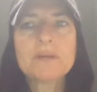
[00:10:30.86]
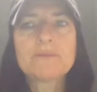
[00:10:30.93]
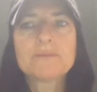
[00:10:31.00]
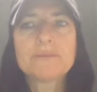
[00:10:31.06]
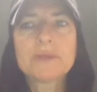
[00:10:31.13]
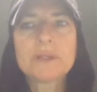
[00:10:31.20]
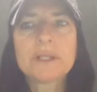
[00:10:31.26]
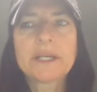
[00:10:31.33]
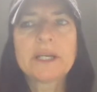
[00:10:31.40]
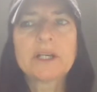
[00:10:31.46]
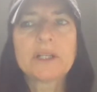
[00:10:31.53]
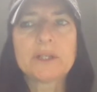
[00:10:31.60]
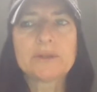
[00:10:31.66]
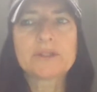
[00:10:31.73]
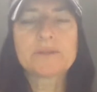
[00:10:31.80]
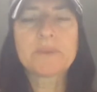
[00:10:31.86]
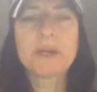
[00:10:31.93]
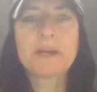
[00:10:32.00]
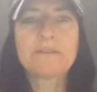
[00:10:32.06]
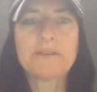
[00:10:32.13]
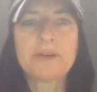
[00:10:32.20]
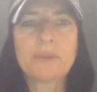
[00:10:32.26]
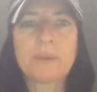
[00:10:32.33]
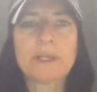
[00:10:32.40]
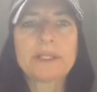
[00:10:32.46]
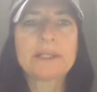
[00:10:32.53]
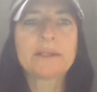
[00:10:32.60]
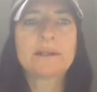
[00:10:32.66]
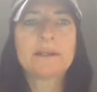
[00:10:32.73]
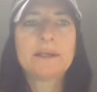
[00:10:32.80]
really close by for your
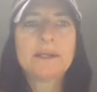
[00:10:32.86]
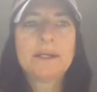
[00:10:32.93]
wedding.